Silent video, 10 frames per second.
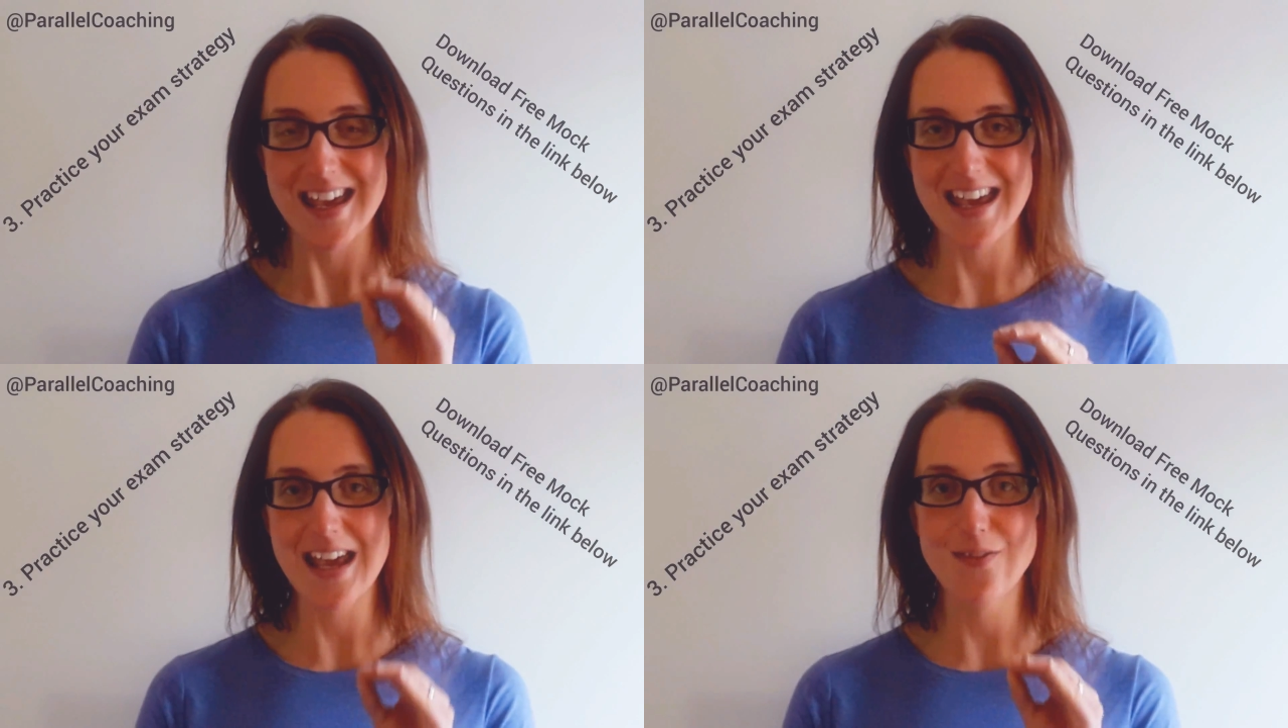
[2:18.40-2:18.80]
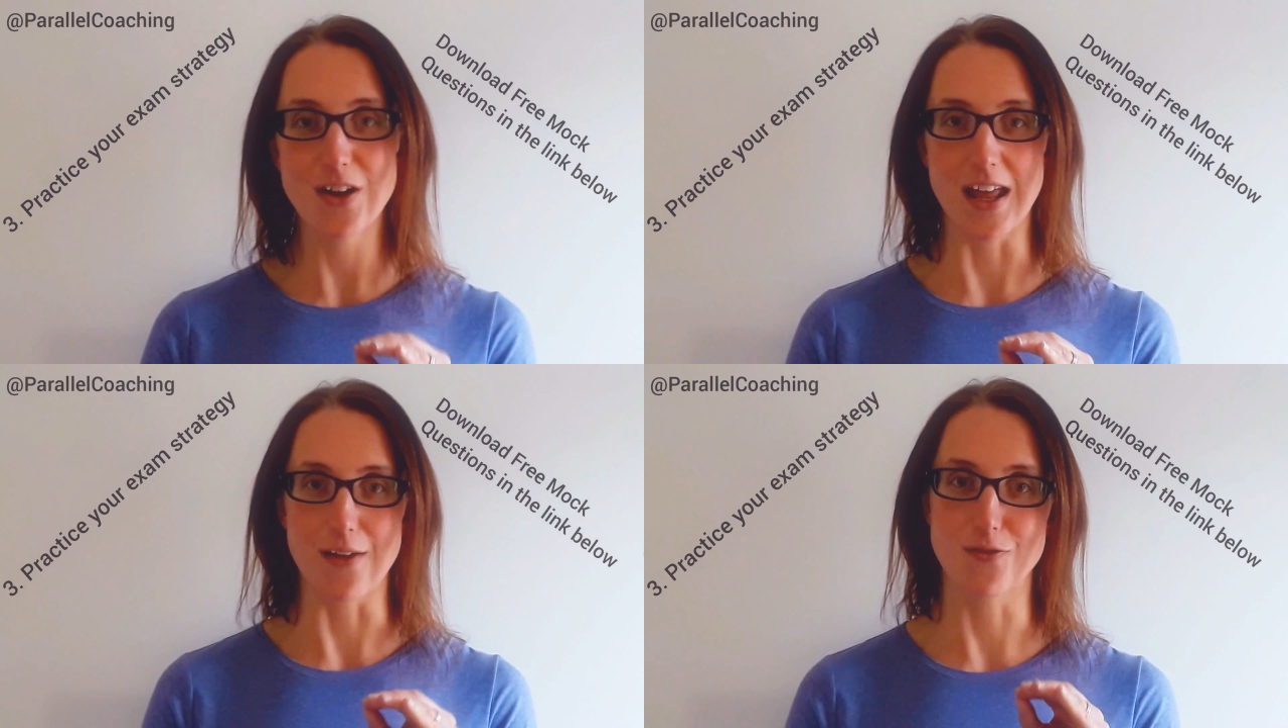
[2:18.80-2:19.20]

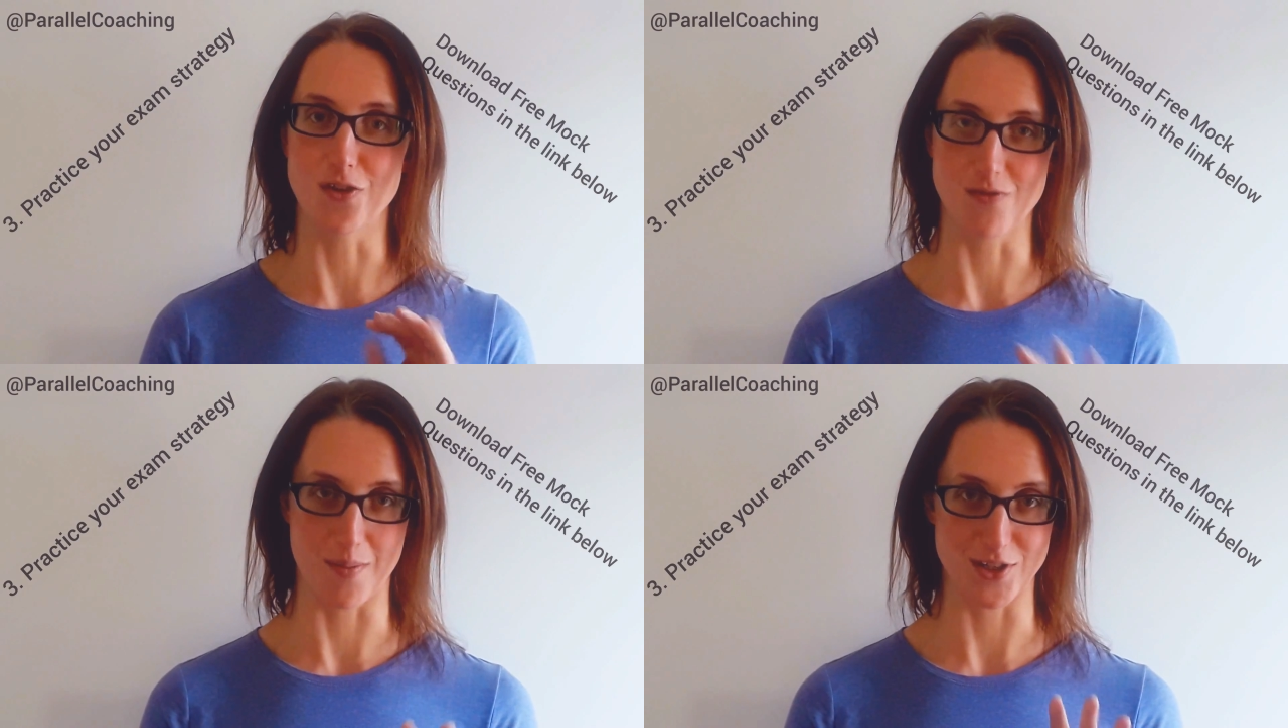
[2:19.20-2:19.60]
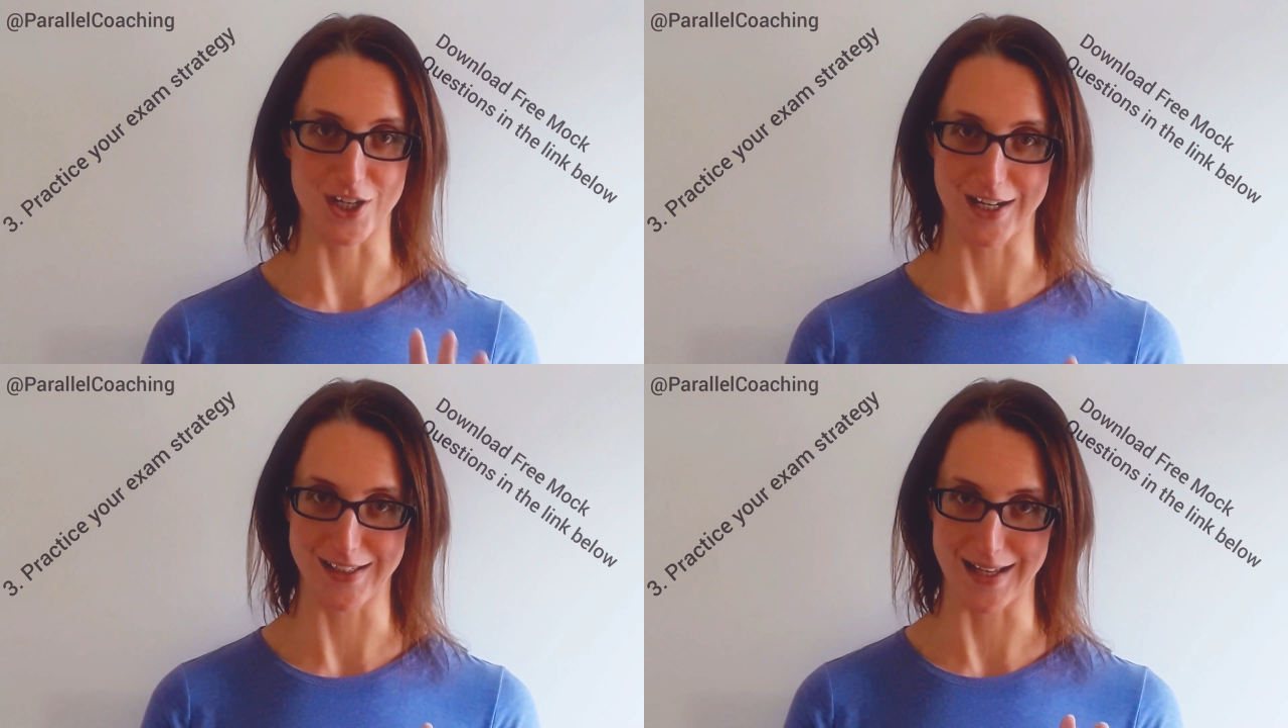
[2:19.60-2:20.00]
even if you're rubbish
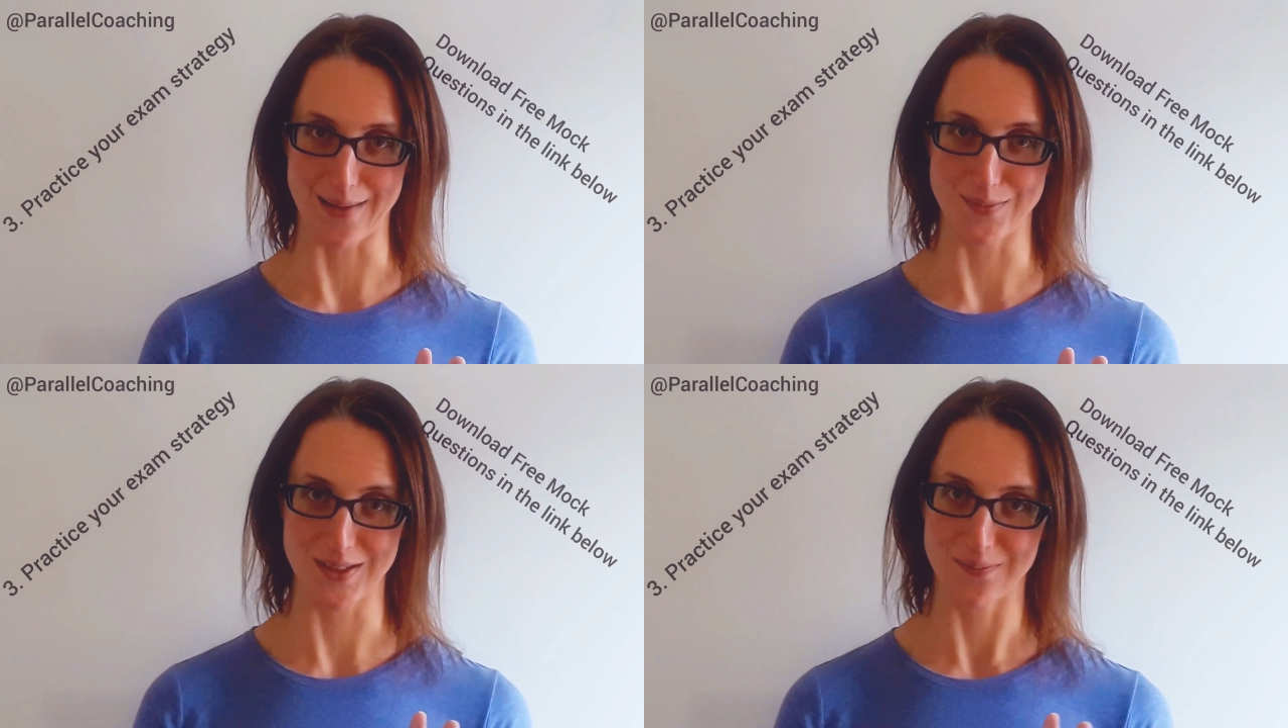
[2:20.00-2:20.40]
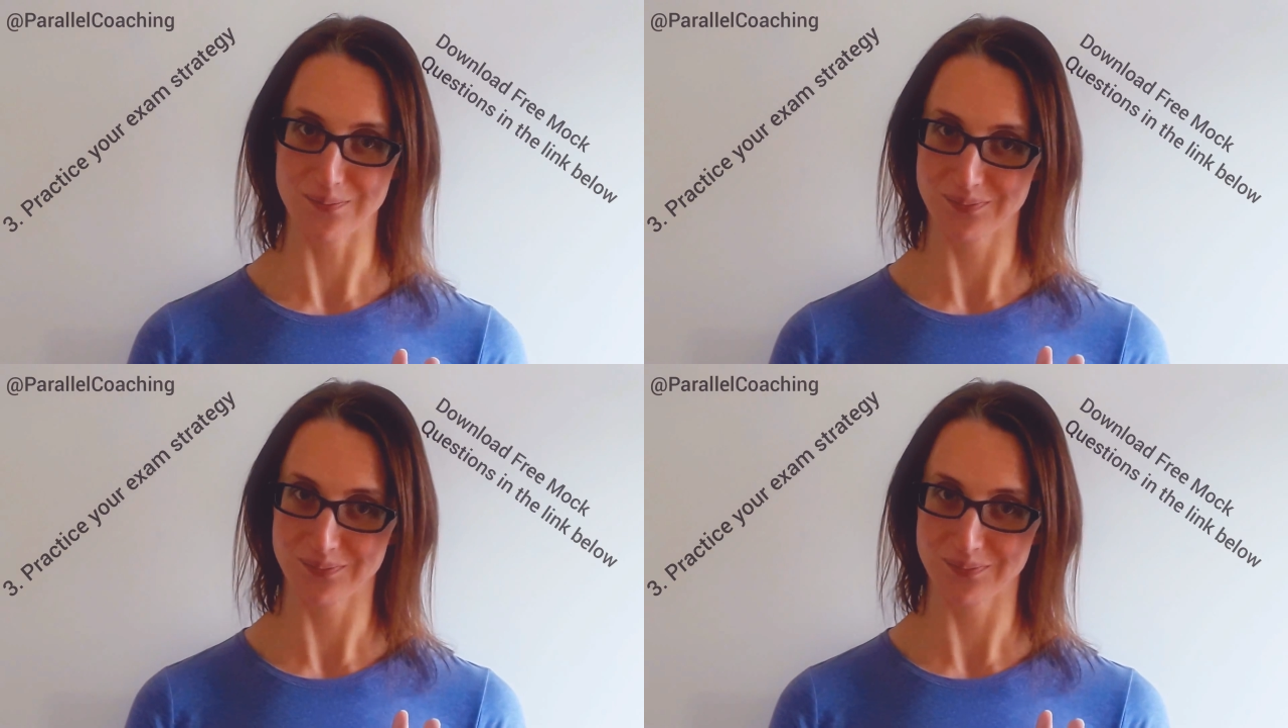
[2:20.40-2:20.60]
at exams.